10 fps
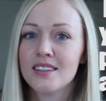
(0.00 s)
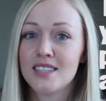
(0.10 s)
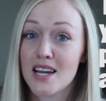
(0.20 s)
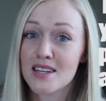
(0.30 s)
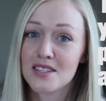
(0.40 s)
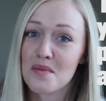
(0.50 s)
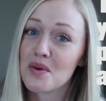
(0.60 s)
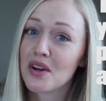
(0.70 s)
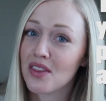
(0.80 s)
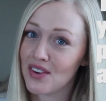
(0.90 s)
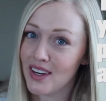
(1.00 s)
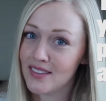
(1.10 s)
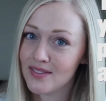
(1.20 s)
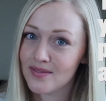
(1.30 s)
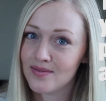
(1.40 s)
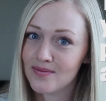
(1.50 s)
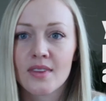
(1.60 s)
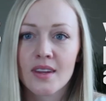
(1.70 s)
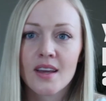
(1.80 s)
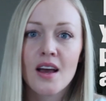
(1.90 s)
Change number 3.
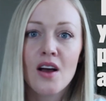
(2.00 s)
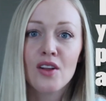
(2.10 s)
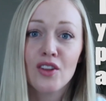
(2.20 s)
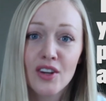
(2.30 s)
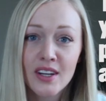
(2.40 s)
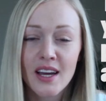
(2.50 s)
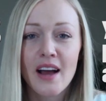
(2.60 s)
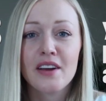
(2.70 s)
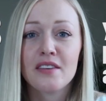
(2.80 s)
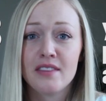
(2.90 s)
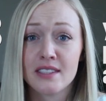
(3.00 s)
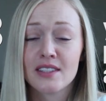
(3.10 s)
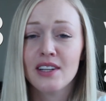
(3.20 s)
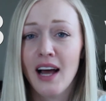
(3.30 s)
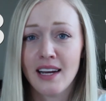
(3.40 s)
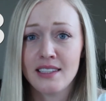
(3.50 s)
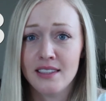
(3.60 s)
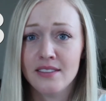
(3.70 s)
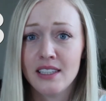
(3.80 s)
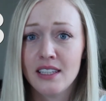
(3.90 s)
Look at your physical
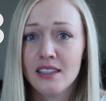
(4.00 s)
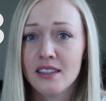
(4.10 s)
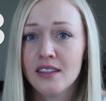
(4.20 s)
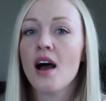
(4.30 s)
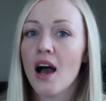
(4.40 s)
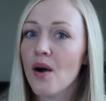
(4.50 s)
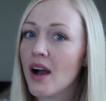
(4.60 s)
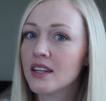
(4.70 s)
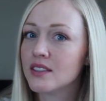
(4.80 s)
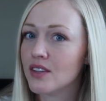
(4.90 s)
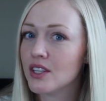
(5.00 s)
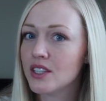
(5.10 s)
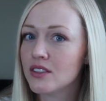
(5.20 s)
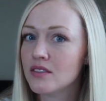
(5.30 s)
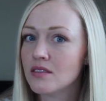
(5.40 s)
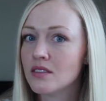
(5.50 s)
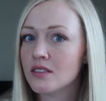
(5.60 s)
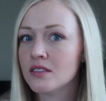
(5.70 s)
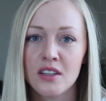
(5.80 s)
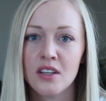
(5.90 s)
activity. How active are you?
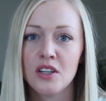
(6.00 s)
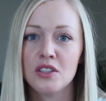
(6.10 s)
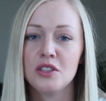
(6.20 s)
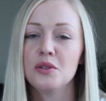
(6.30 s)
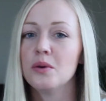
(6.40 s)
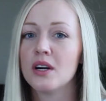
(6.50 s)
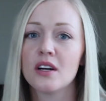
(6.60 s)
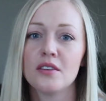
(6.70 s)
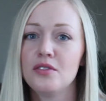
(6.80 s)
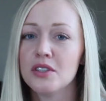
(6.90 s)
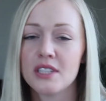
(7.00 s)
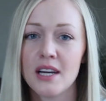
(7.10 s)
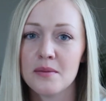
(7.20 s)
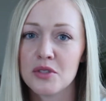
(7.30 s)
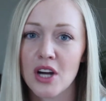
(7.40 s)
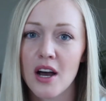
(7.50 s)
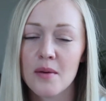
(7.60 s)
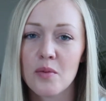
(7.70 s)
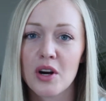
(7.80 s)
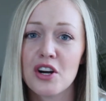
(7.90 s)
Do you work a full-time
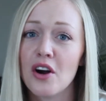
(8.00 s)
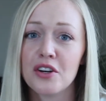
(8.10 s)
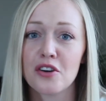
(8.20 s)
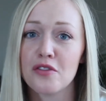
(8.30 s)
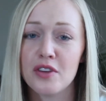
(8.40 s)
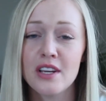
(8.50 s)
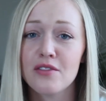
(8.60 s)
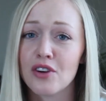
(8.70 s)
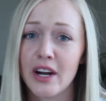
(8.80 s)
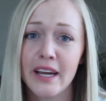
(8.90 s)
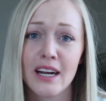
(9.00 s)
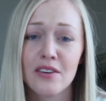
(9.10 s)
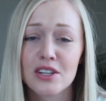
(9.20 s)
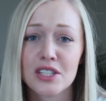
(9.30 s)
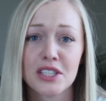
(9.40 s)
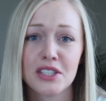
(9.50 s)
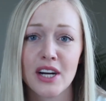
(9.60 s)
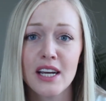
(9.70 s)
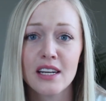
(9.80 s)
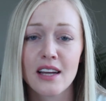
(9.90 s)
job where you're on your feet for 8 hours
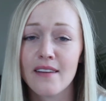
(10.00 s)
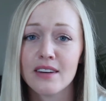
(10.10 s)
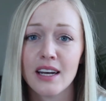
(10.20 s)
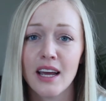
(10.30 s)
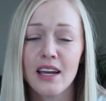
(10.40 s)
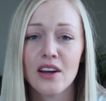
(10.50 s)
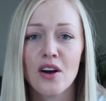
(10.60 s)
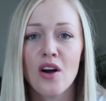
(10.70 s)
straight every day?